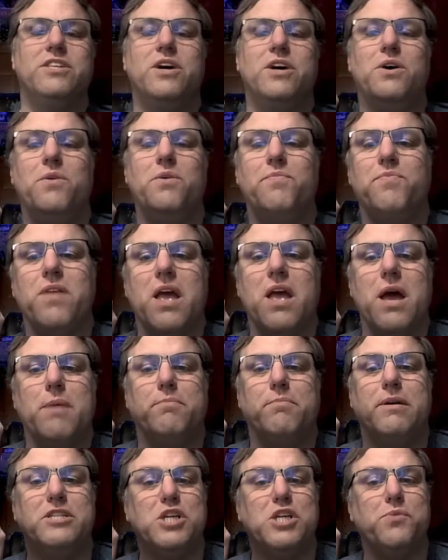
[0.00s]
though,
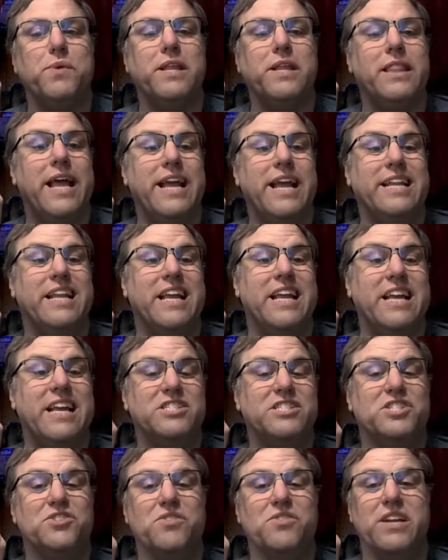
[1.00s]
but to relate
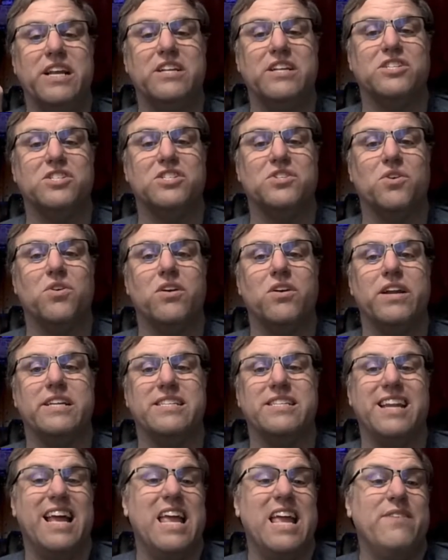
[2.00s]
history and
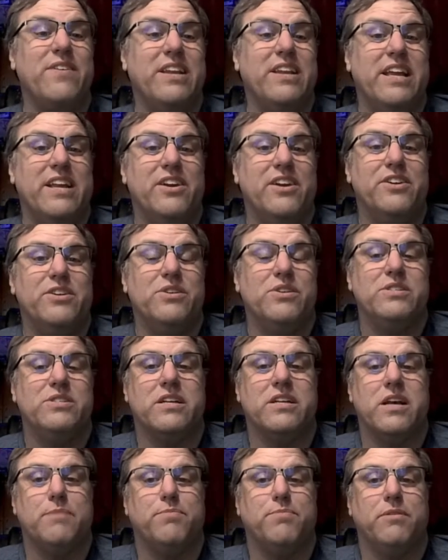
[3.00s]
stories, and I even introduced
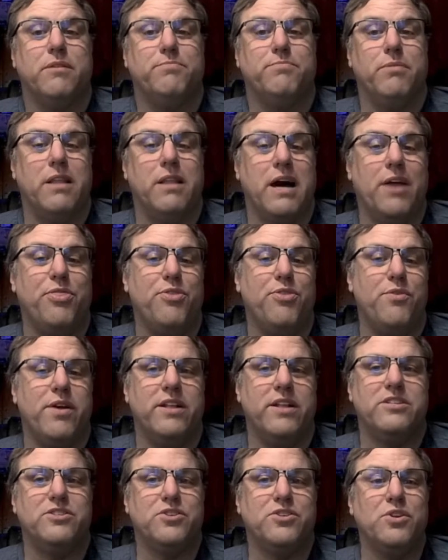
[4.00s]
a couple of plot
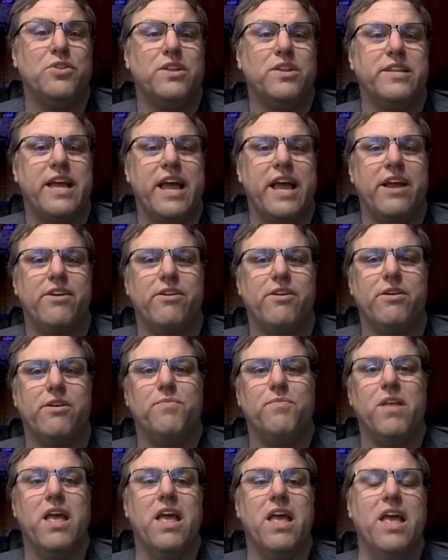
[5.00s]
threads through the dagger.
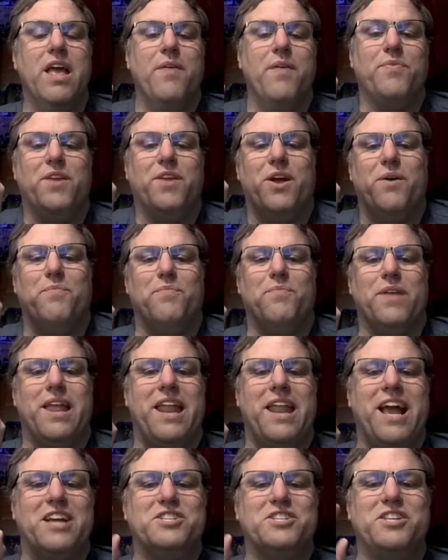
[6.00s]
You know,
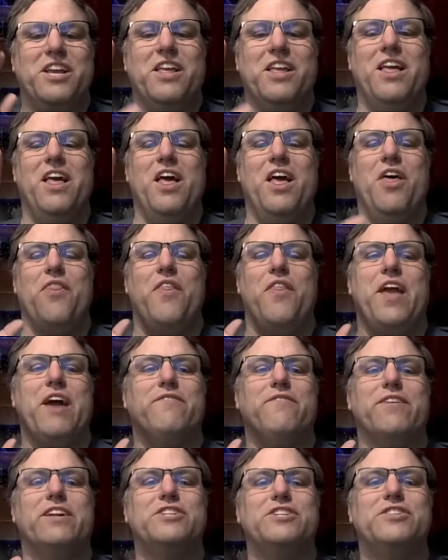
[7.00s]
and actually, they
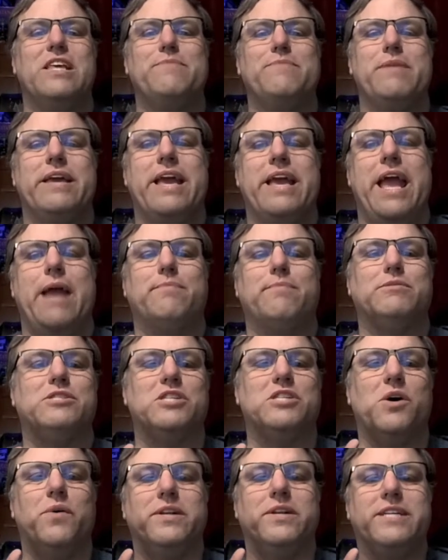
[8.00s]
eventually became
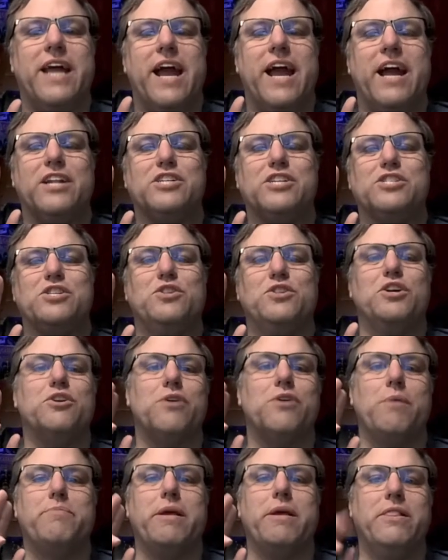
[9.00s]
so attached to the
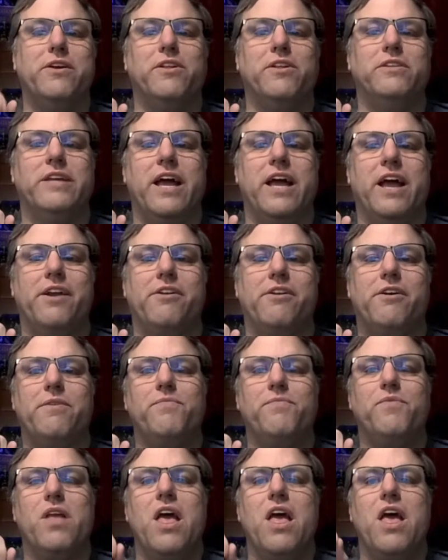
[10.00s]
grumpy little
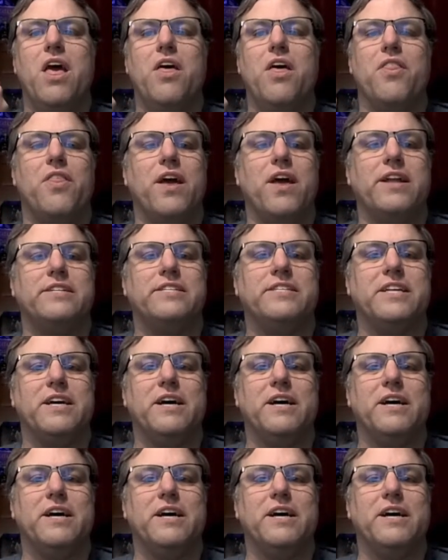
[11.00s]
dagger that